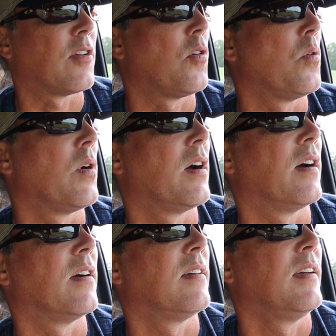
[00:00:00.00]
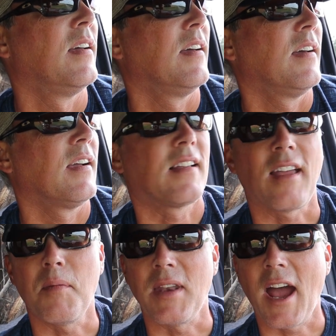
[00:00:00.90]
I know
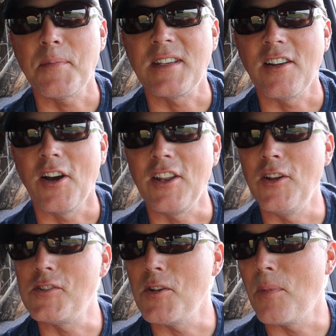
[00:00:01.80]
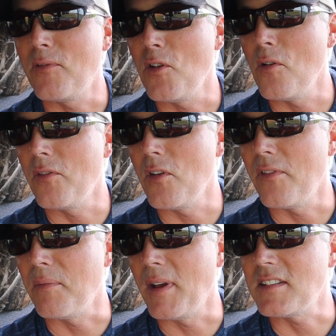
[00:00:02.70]
because I've been absent on YouTube, a few of
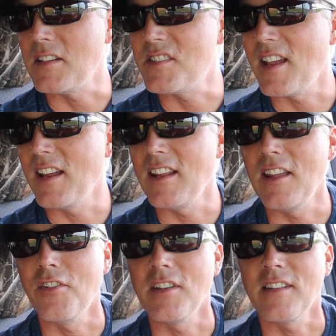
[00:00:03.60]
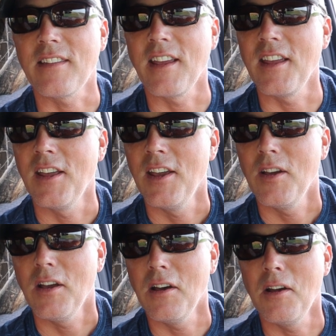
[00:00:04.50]
you have messaged Sandy even to say,
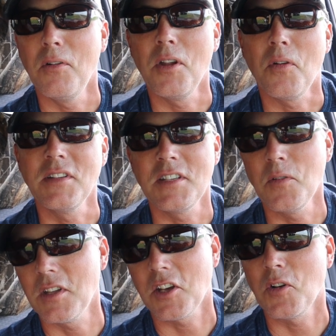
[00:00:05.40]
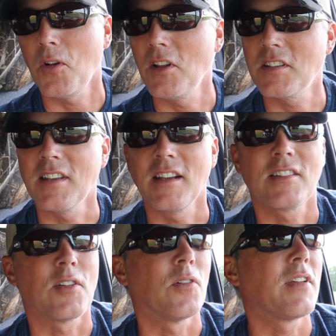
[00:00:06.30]
oh, I really want to see what the canola looks
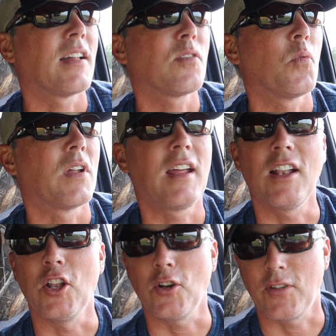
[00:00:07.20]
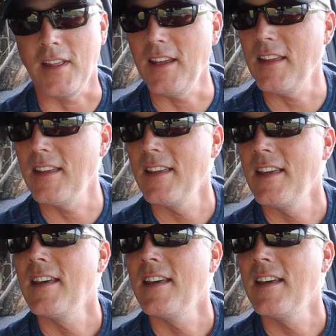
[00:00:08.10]
like. So that's what it looks like.